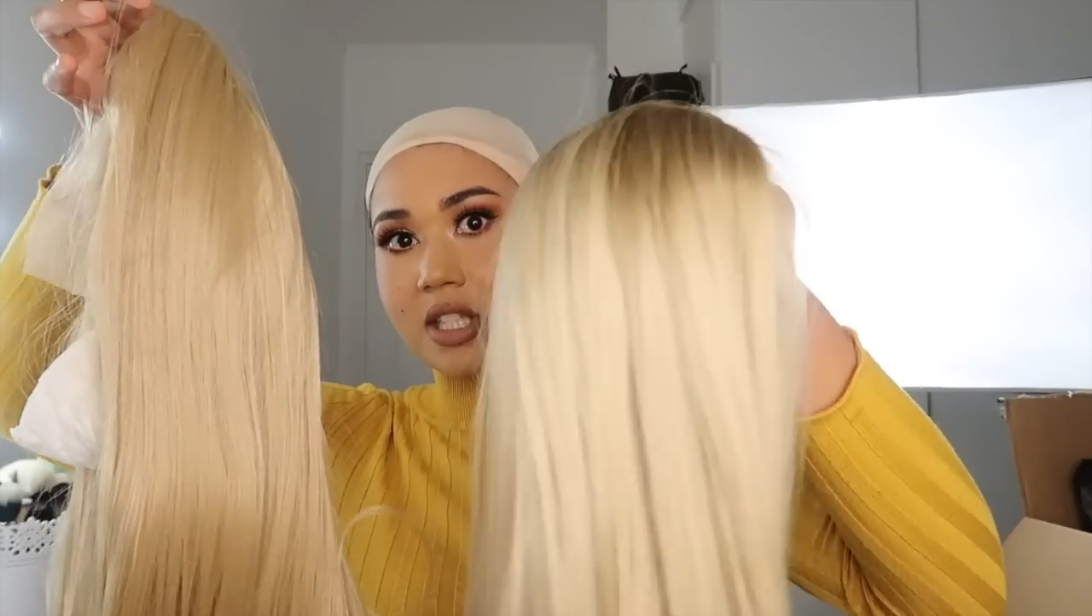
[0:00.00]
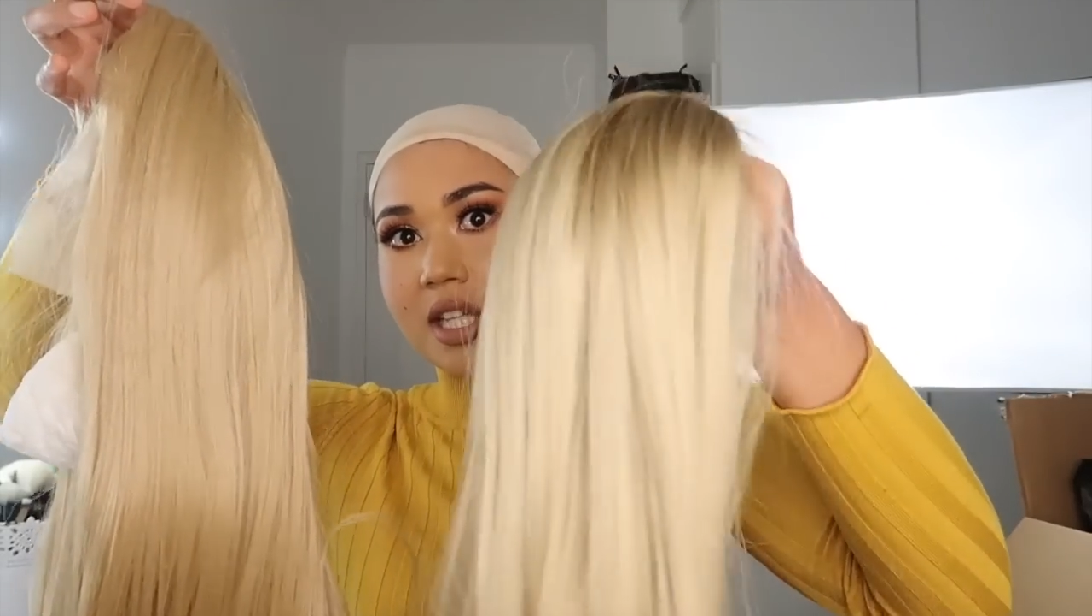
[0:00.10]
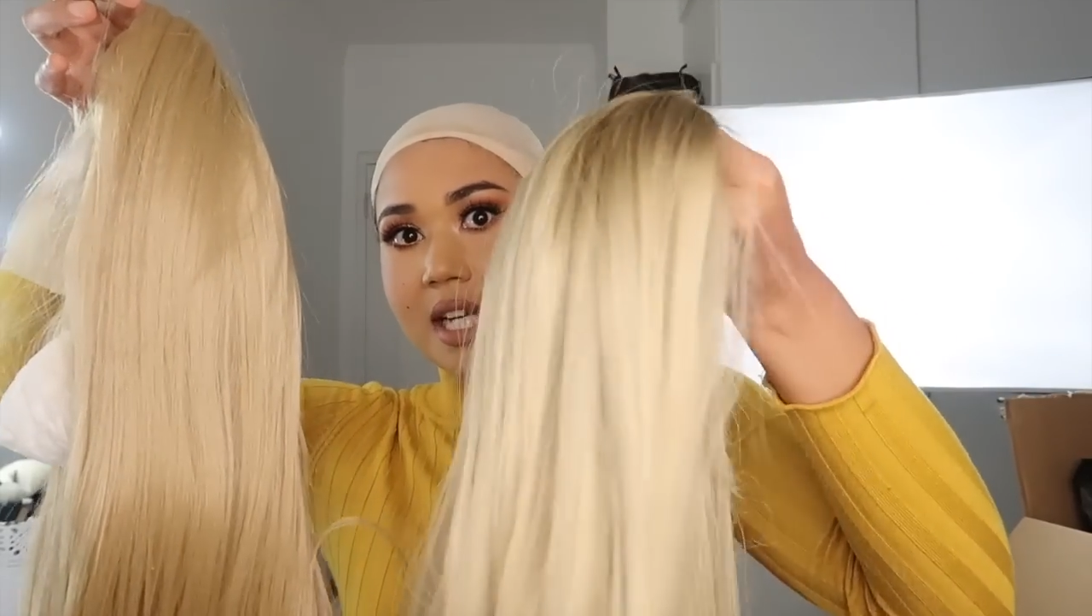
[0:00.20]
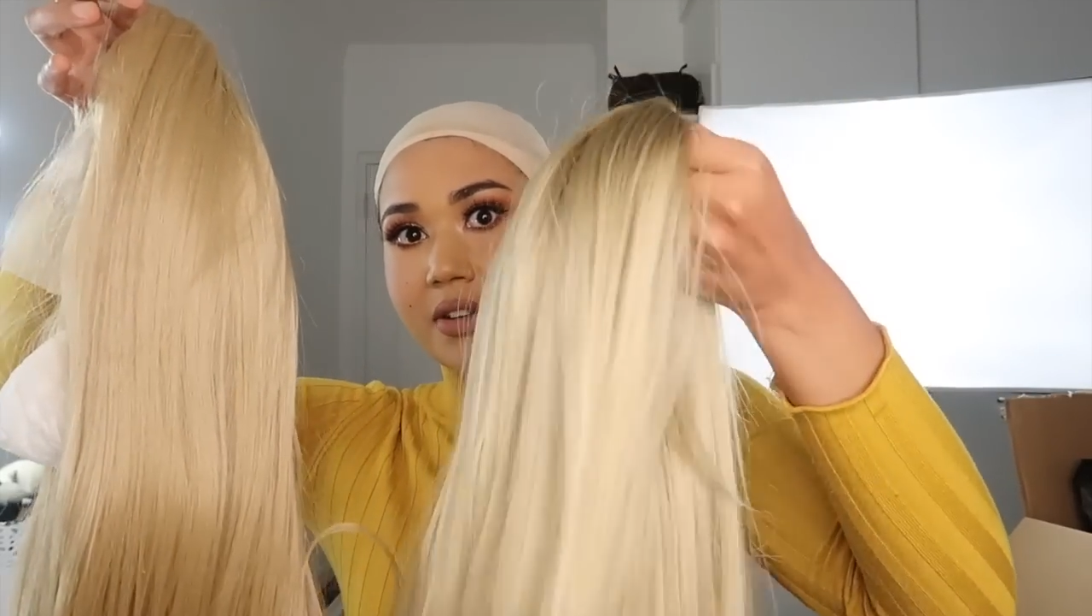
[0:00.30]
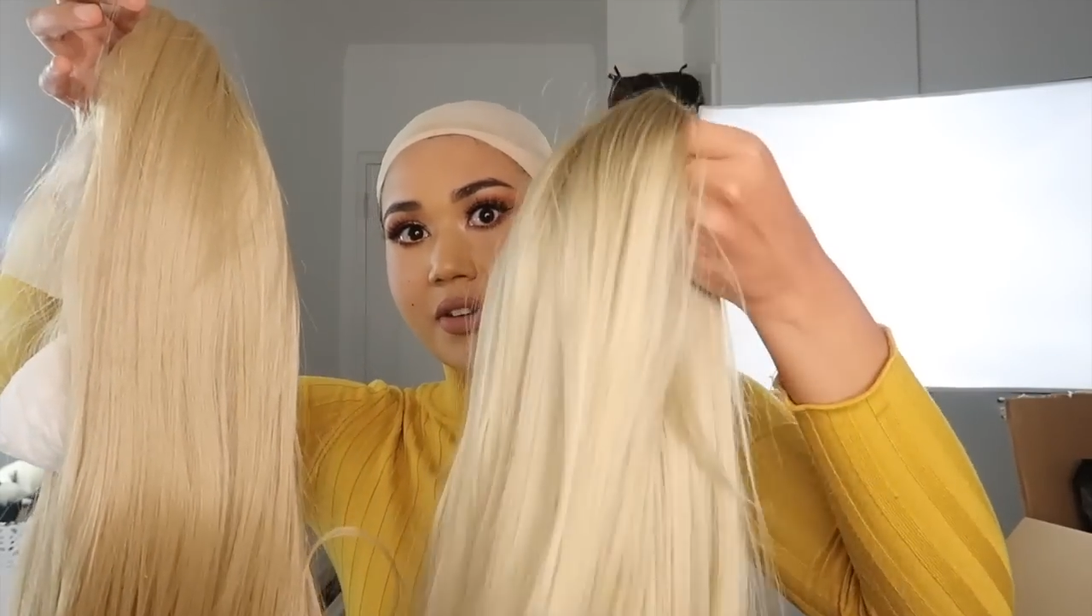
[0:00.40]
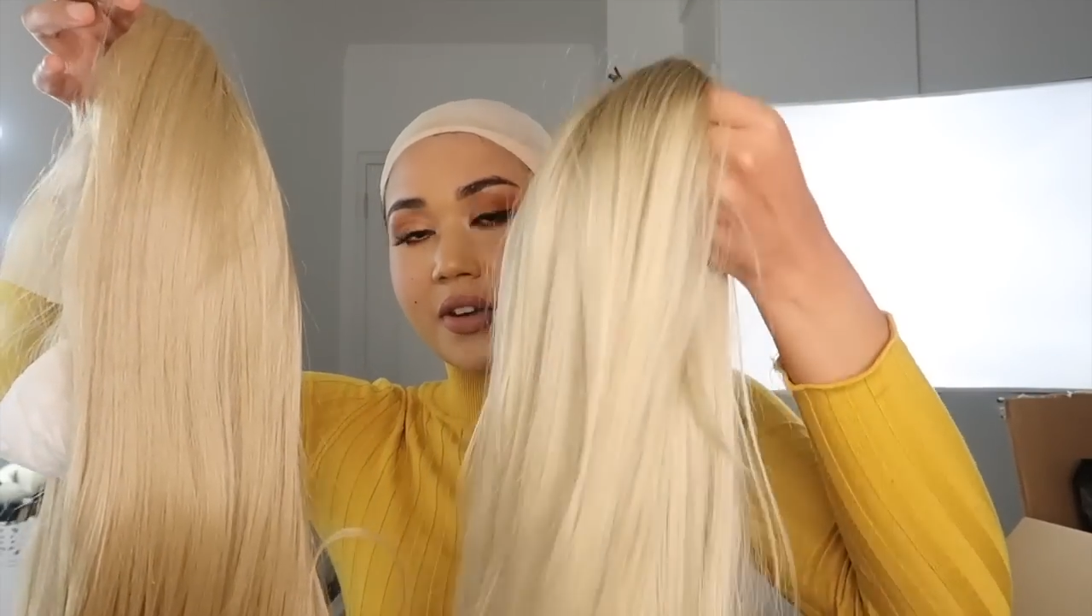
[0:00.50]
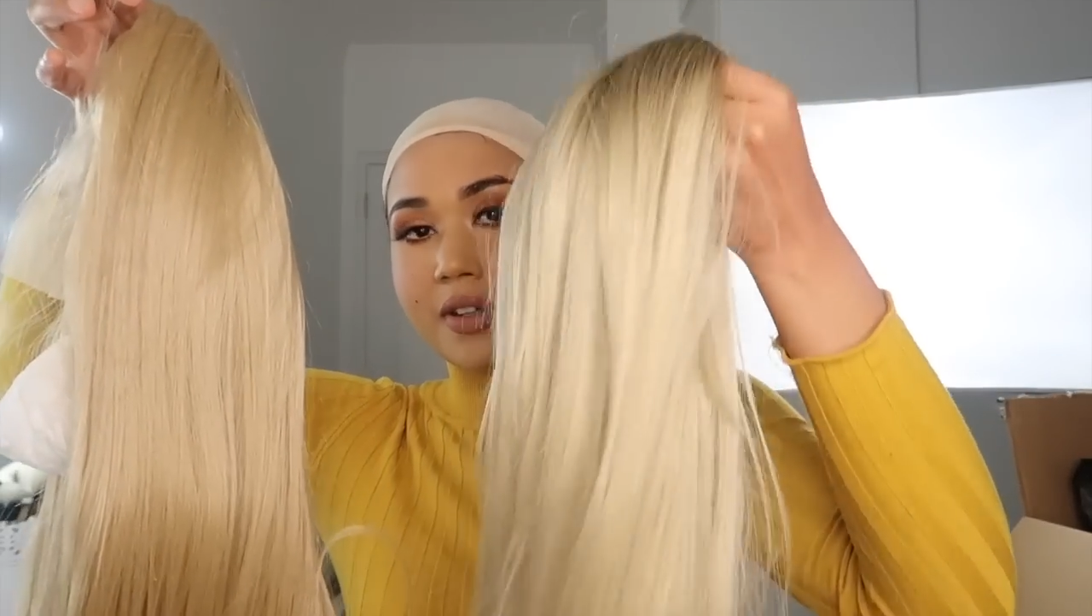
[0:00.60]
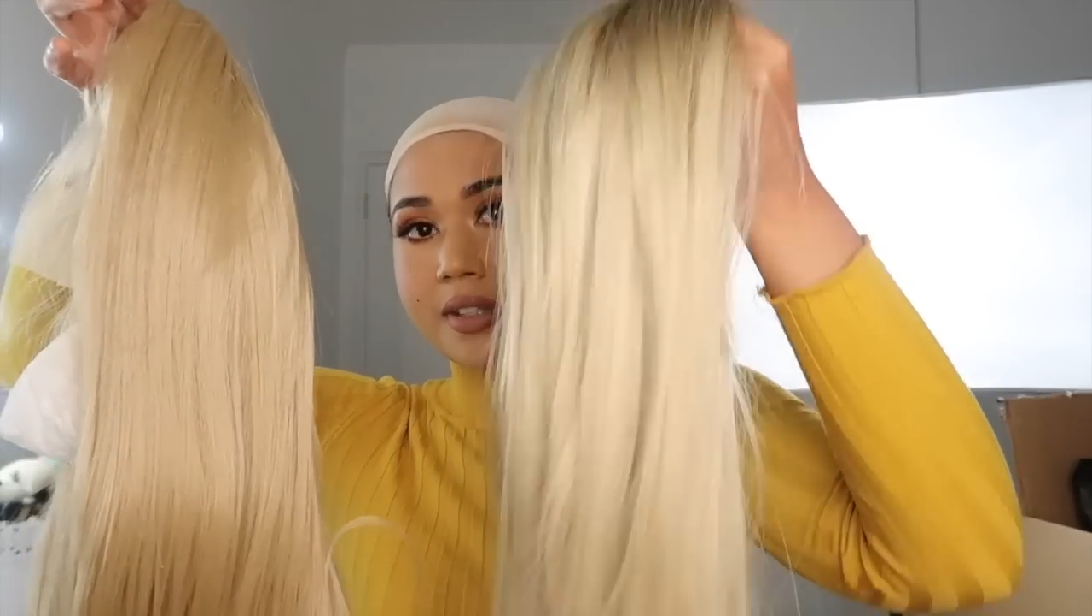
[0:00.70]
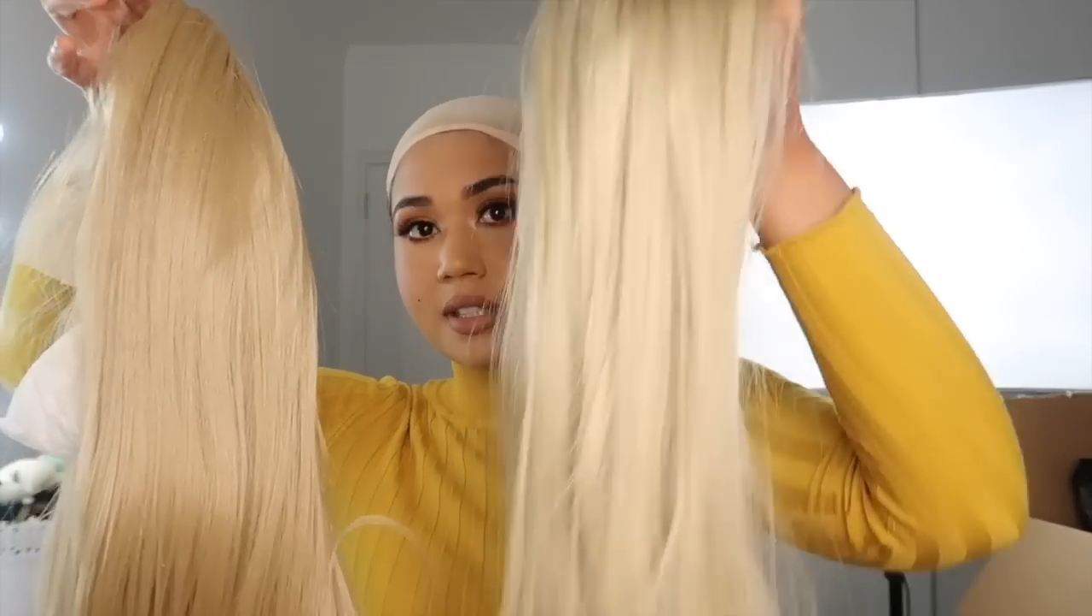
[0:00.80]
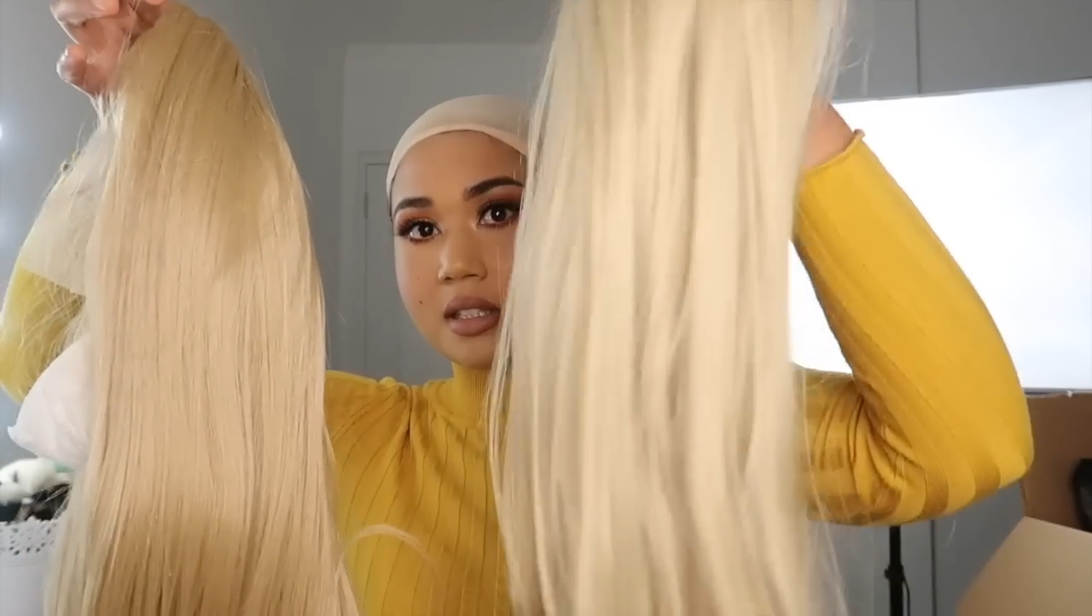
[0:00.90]
tried
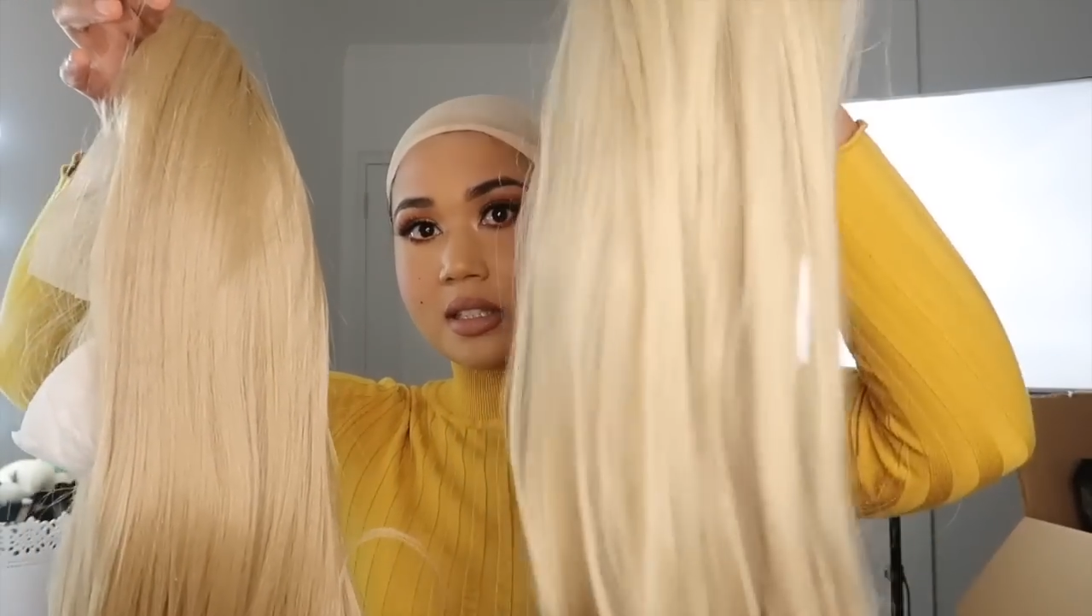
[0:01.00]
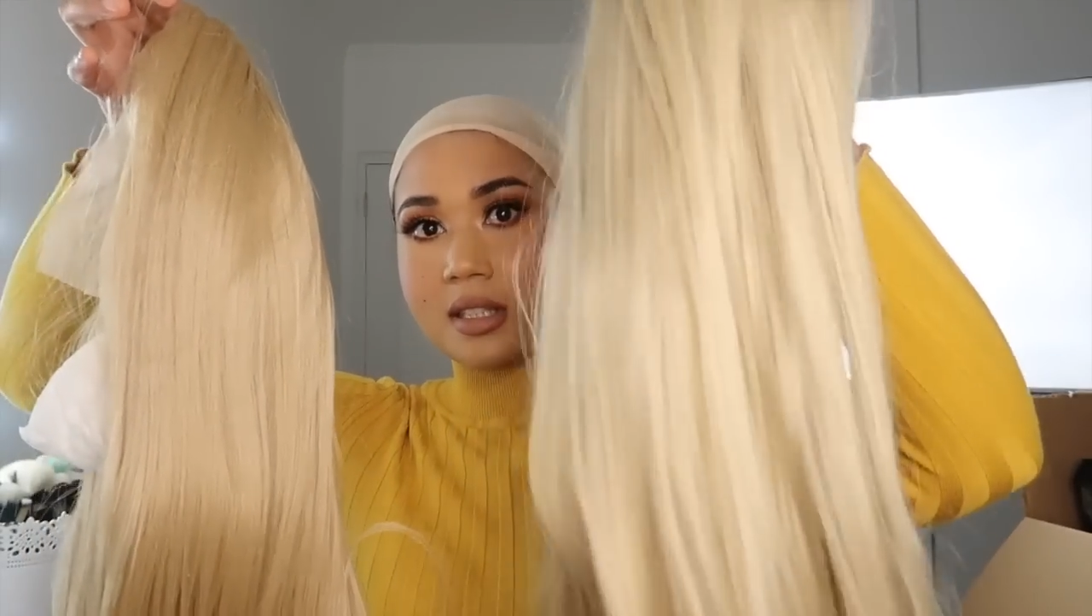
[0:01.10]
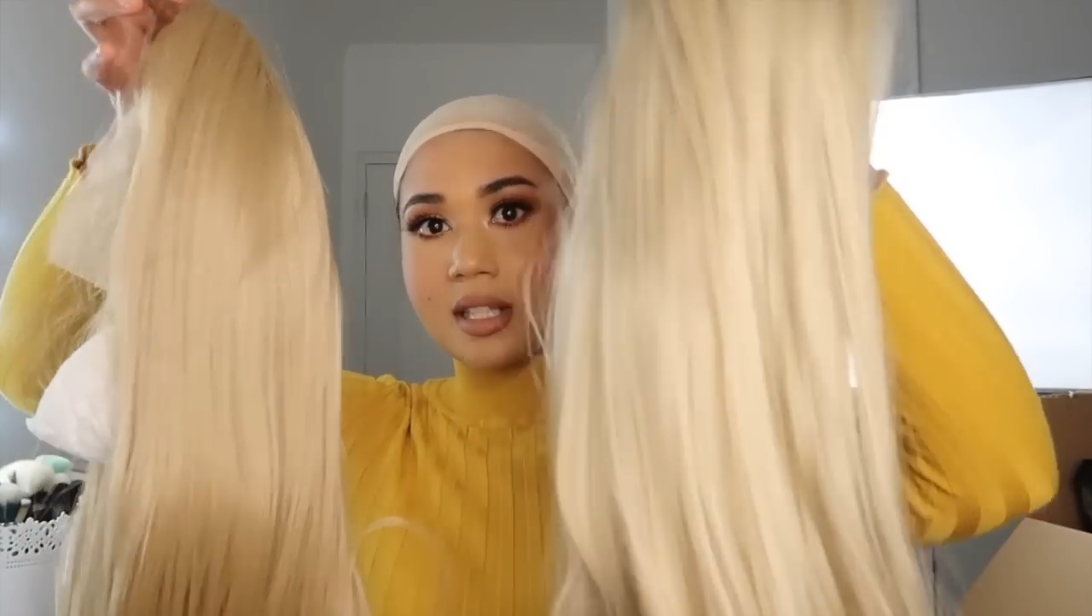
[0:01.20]
on